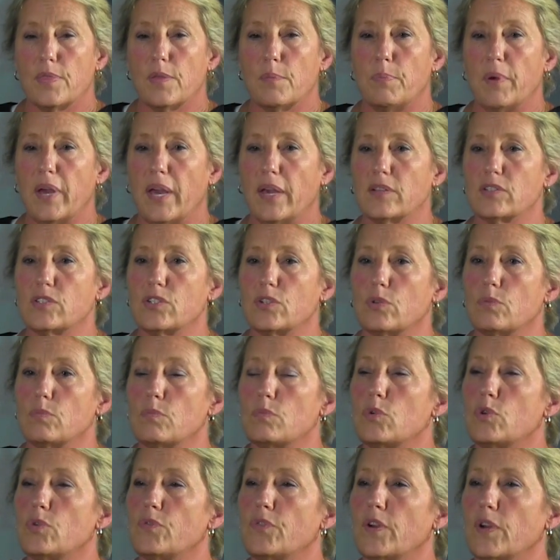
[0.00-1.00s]
the banks are
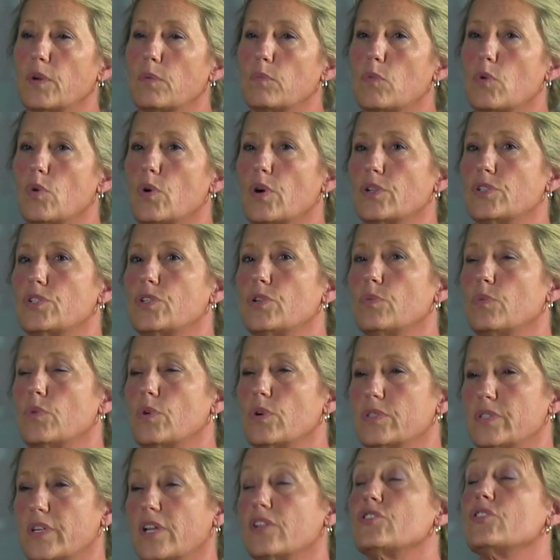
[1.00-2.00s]
moving more
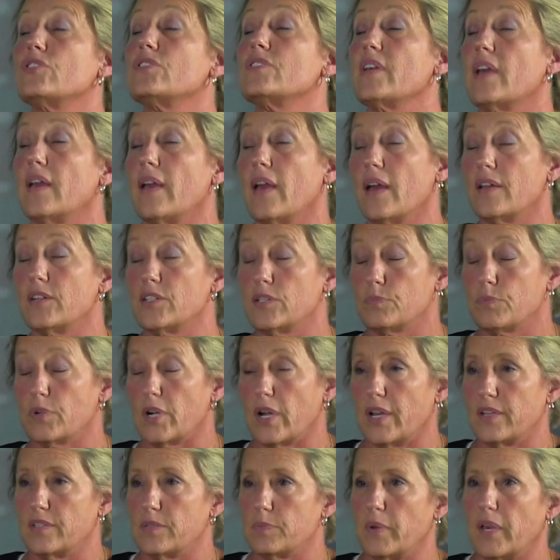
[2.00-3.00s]
towards, I should say,
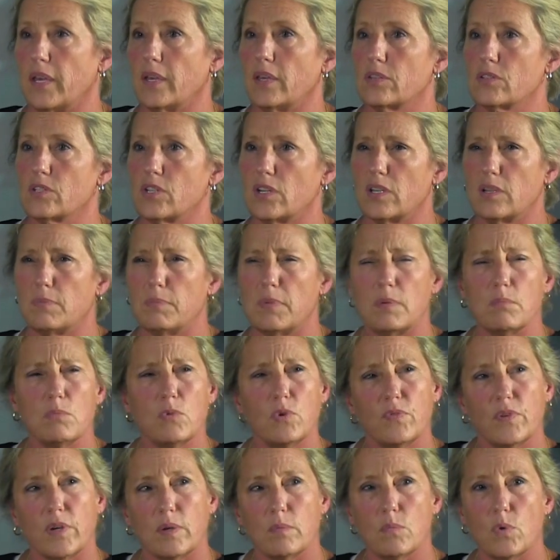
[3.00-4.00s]
Enterprise Bank is going to be
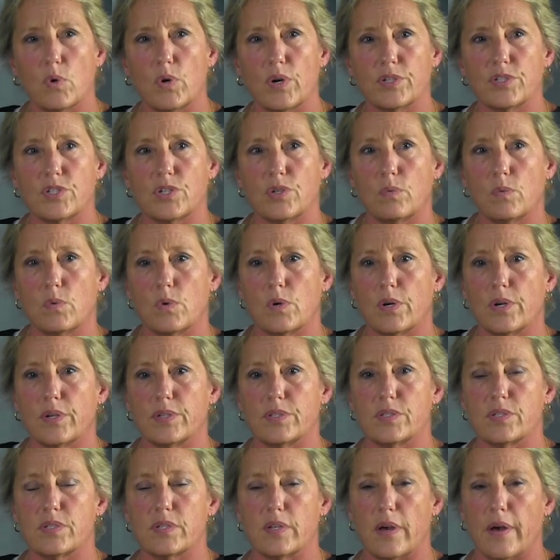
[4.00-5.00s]
moving more
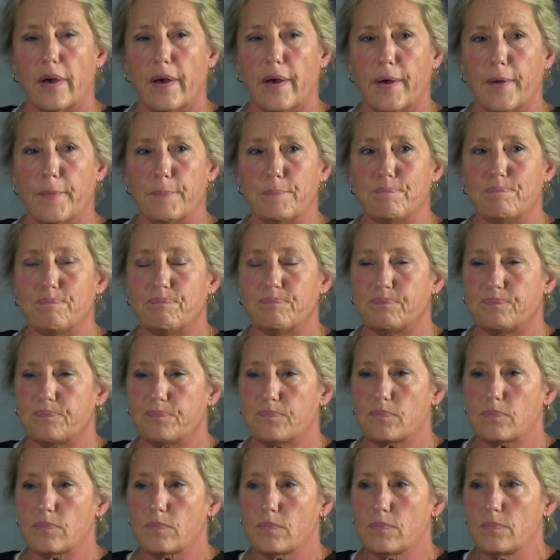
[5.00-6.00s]
towards um,
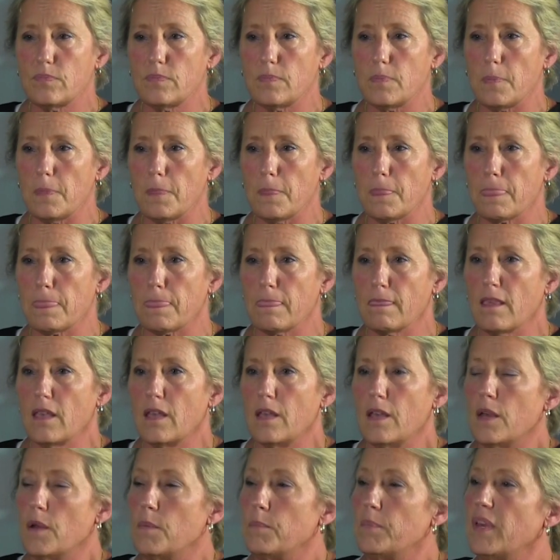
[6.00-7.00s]

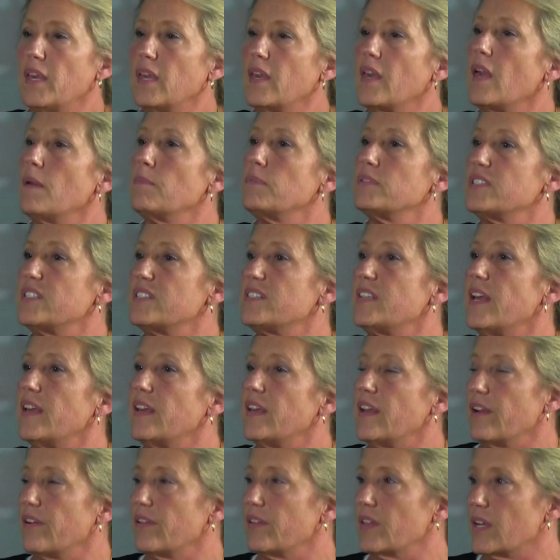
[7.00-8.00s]
being able to
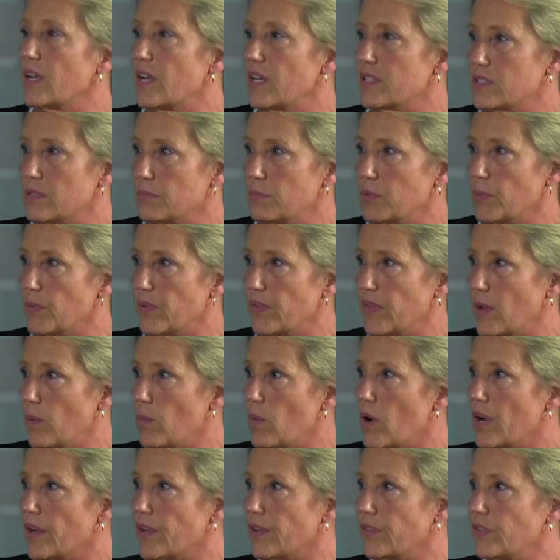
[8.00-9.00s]
take care of the customer when they
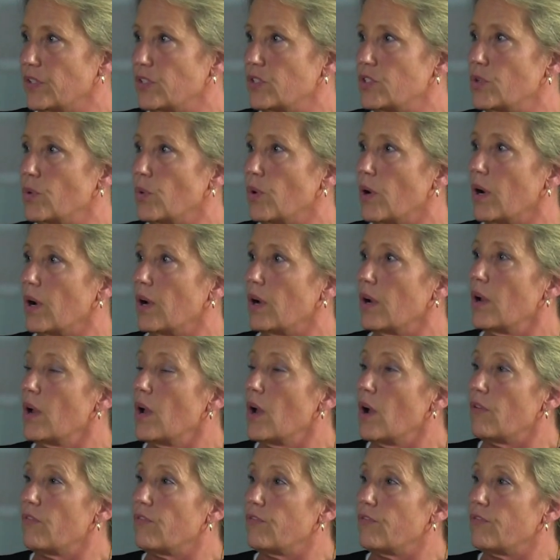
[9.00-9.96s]
walk in the door